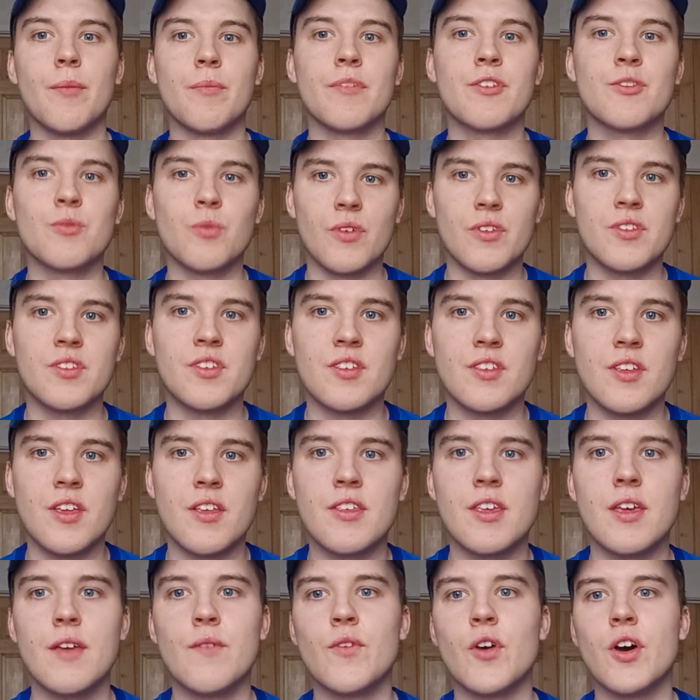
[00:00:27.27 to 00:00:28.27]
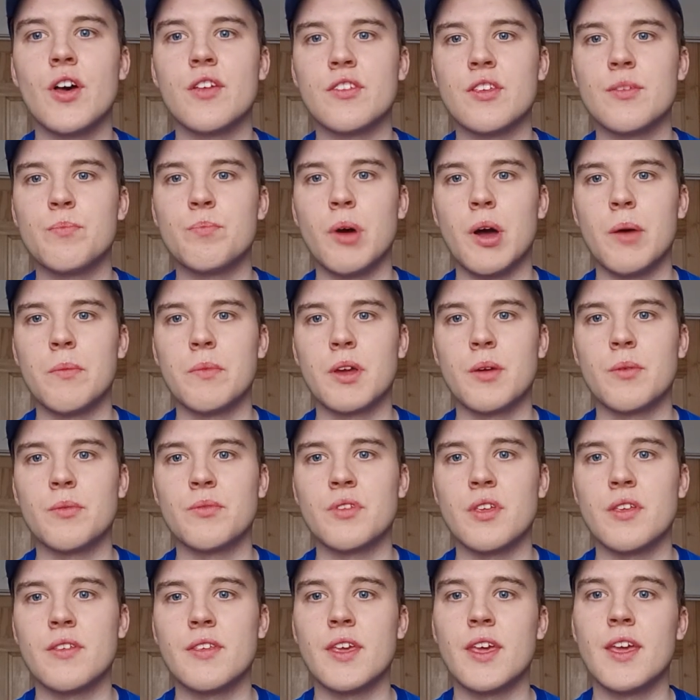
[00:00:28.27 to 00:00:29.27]
Swansea City versus Birmingham
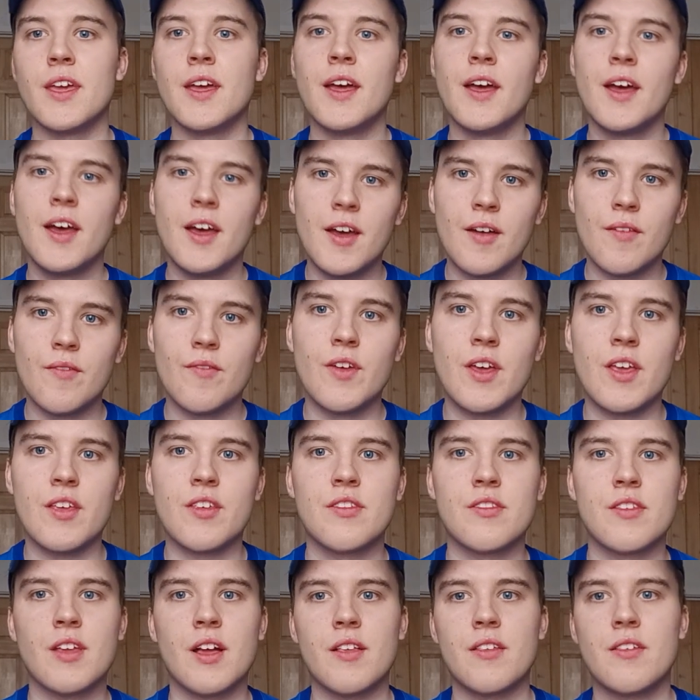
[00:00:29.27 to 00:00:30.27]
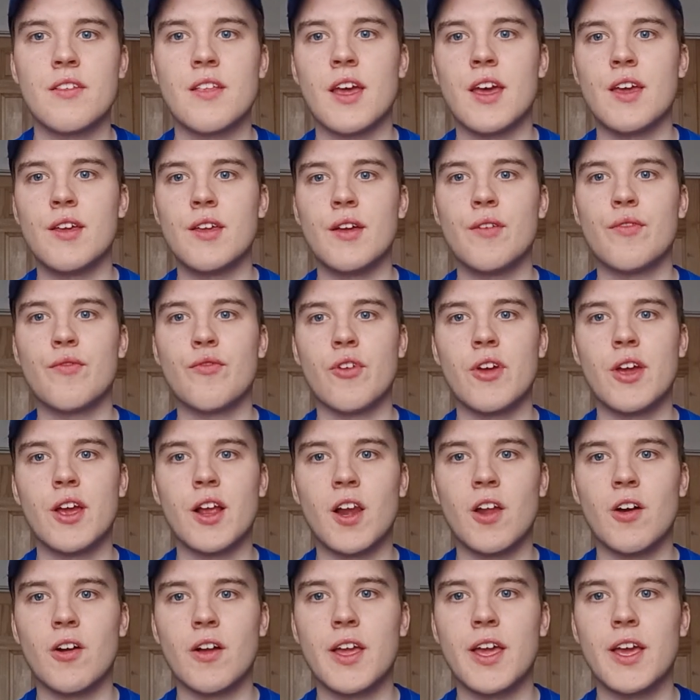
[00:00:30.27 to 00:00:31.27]
City this Saturday, 3
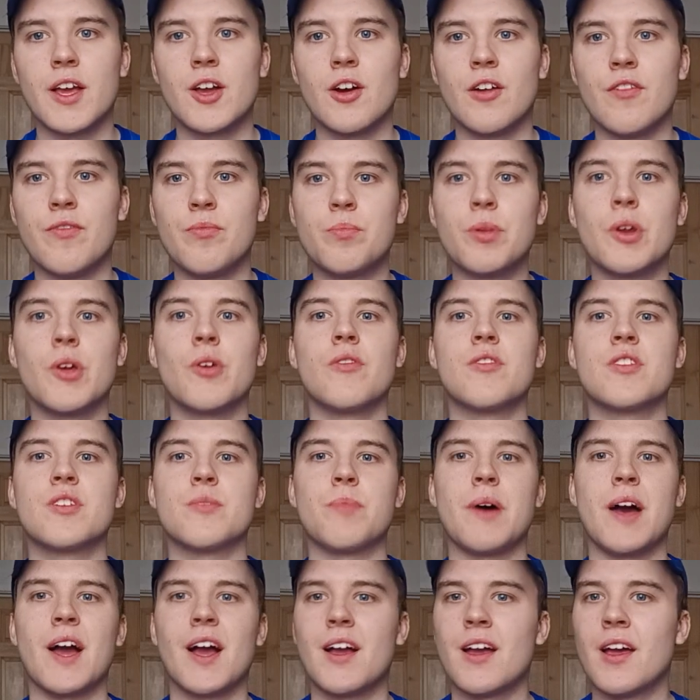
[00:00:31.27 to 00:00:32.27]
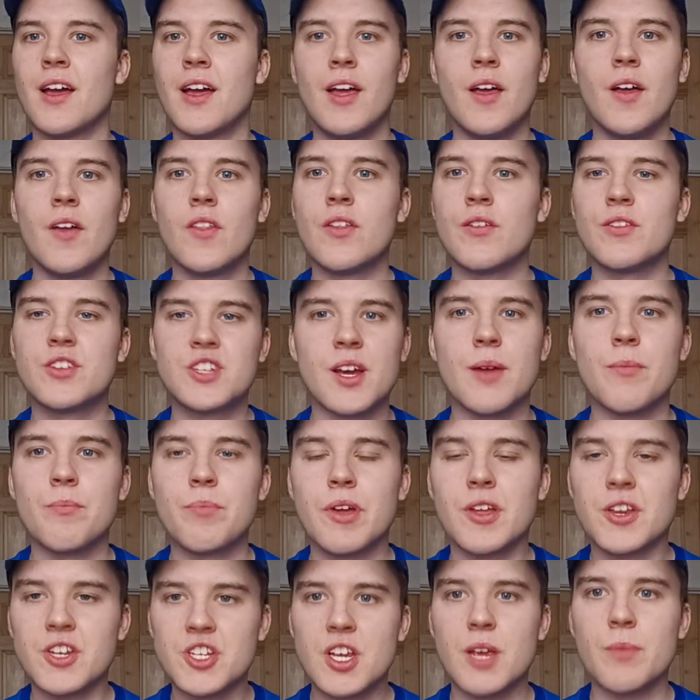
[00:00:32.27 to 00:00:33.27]
o'clock kickoff. Blues are back, the
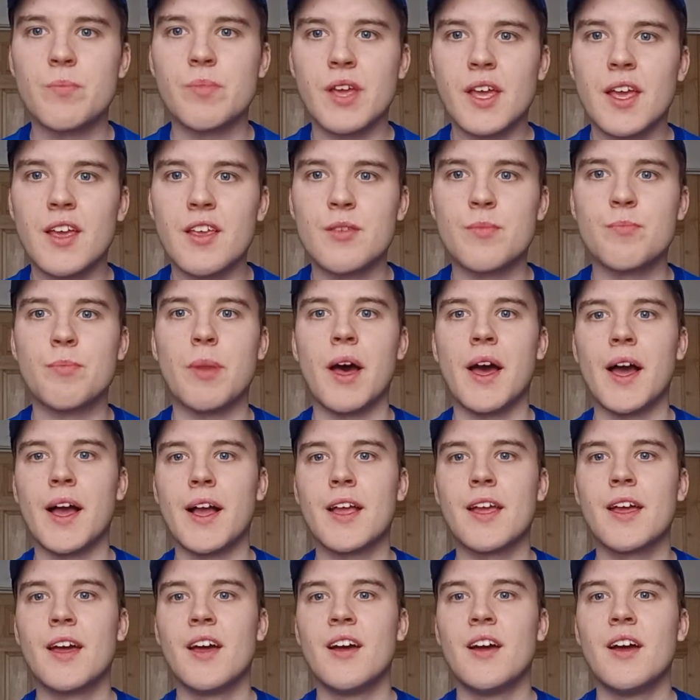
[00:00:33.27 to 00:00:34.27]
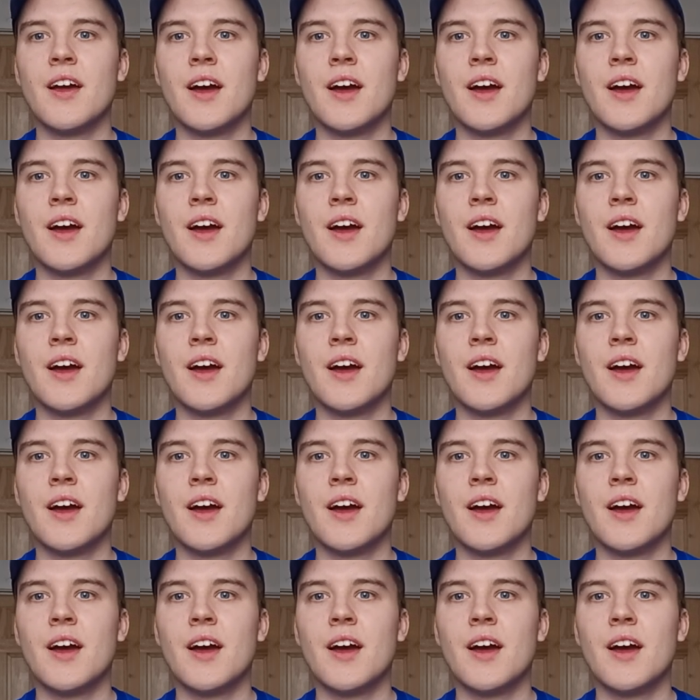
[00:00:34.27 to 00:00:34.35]
championship is back,